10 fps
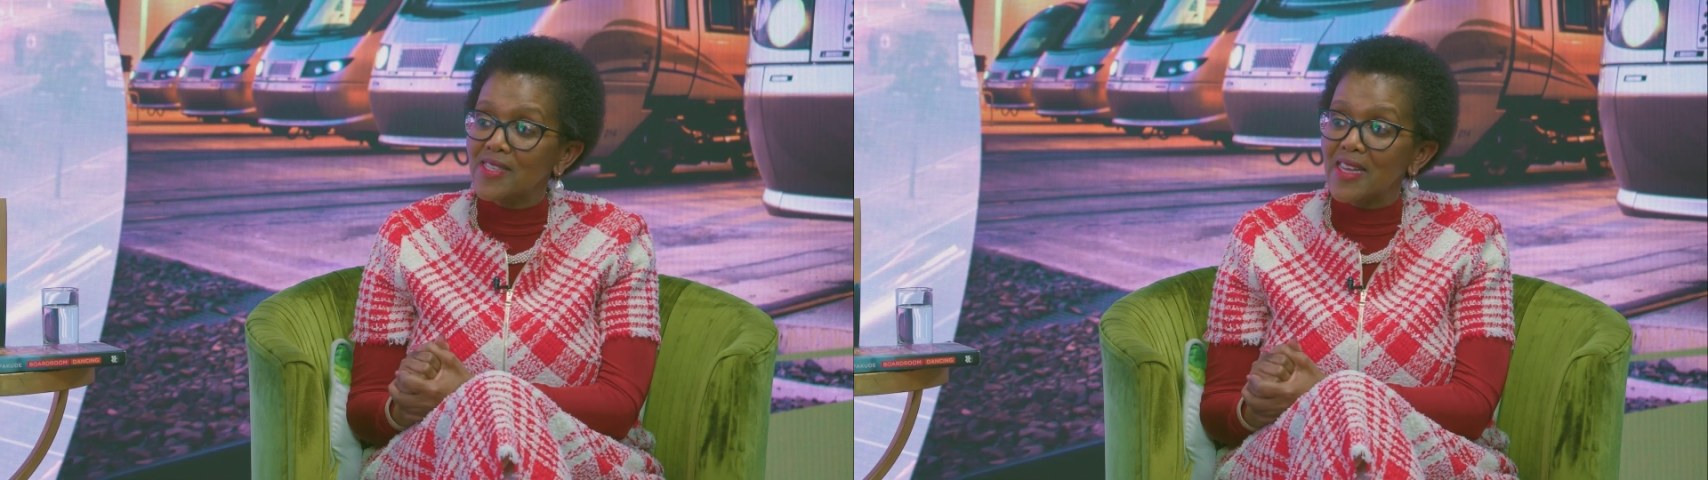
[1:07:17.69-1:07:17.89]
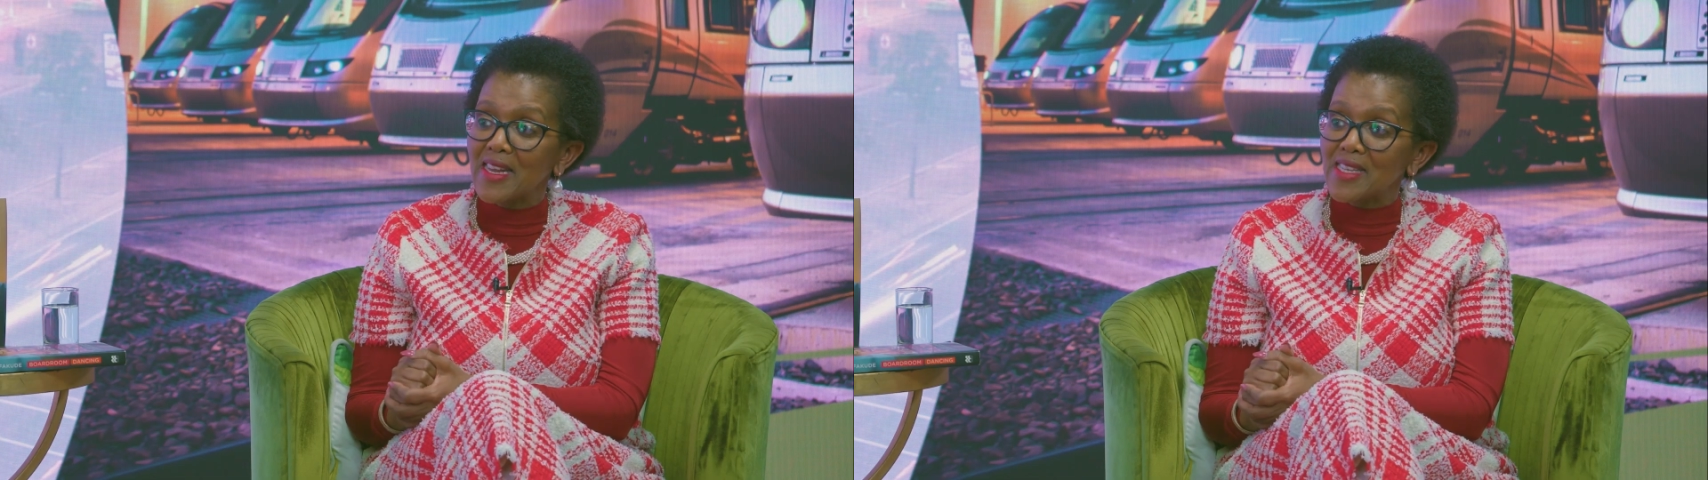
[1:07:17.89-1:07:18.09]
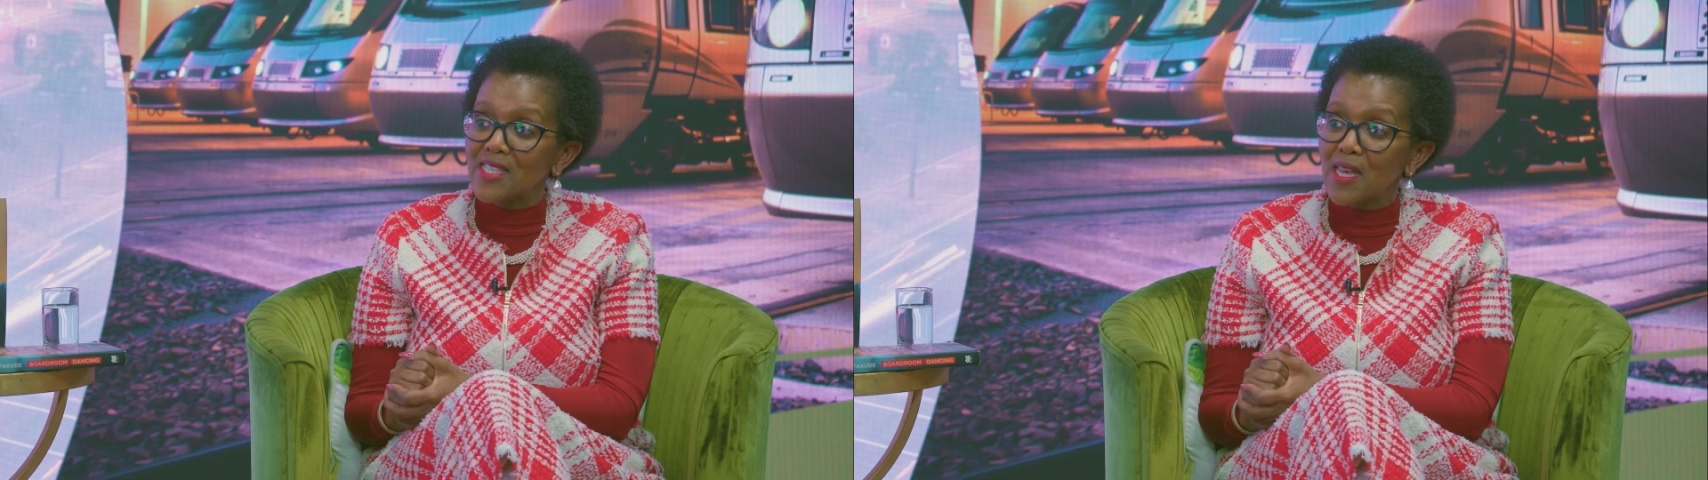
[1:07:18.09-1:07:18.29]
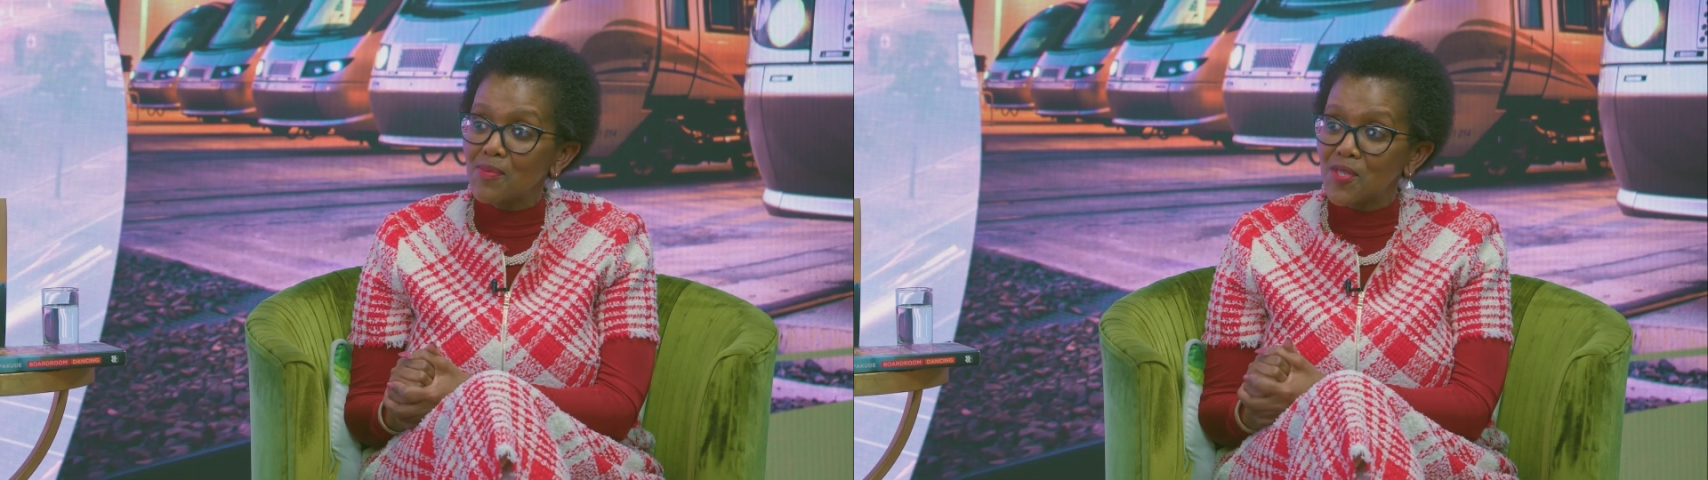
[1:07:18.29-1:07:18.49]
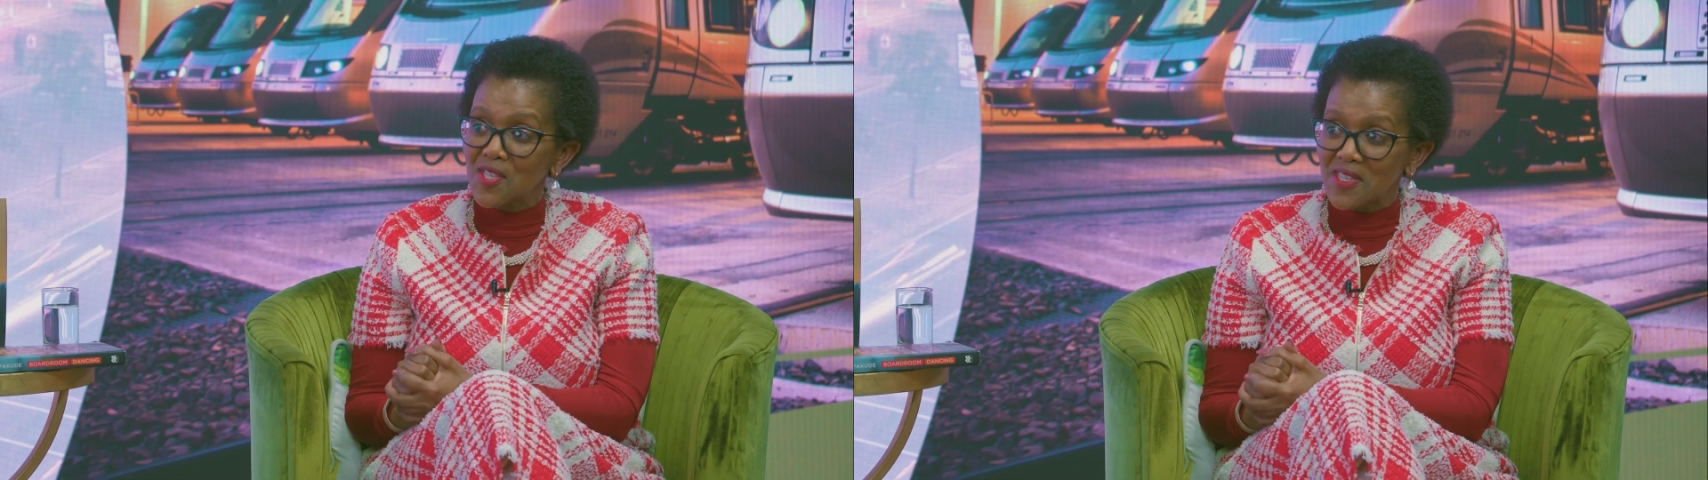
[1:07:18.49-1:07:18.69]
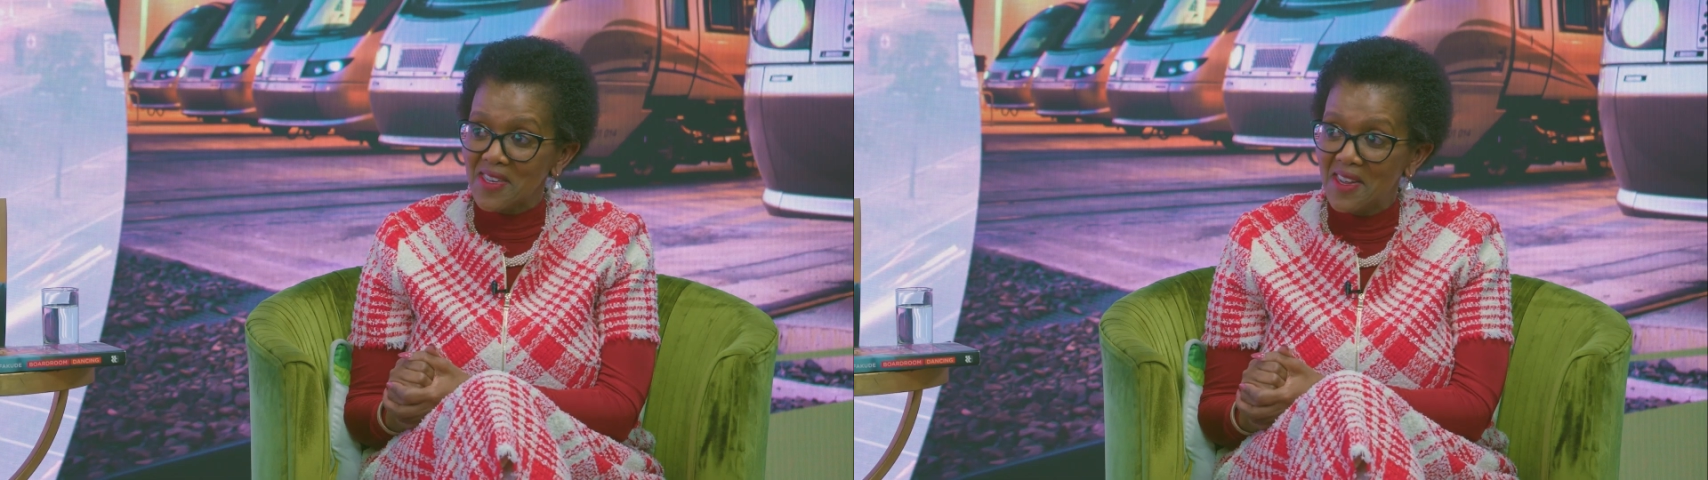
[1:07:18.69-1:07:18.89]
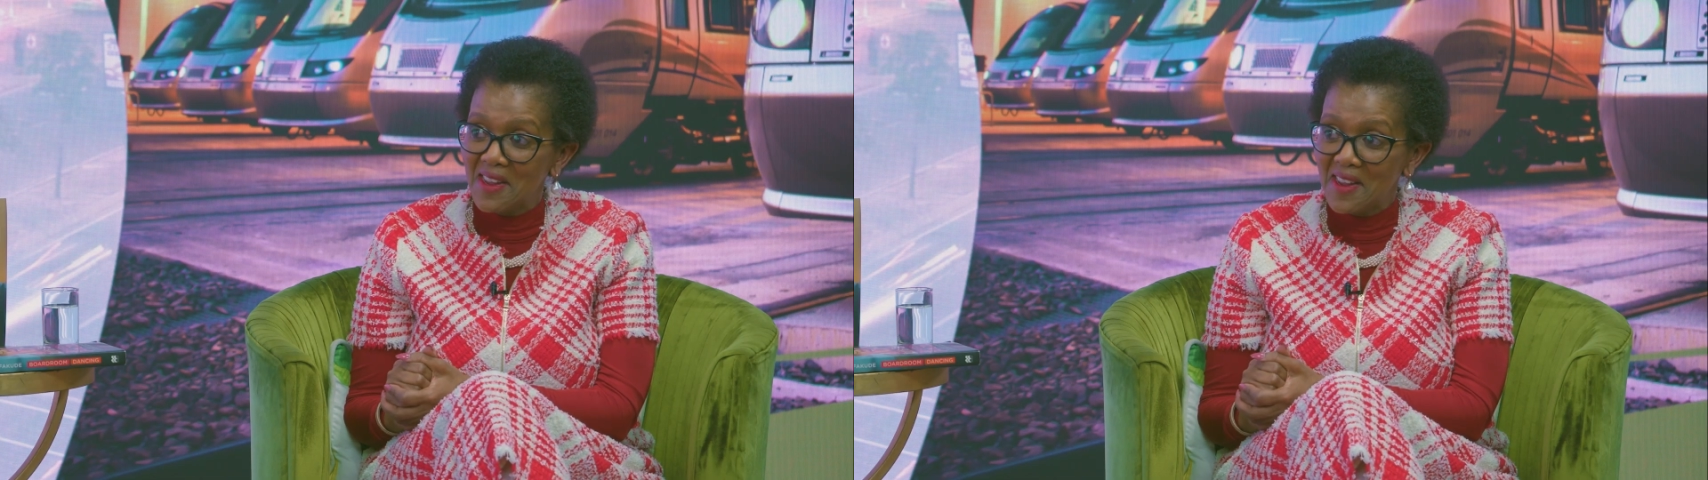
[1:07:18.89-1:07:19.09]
as an exception.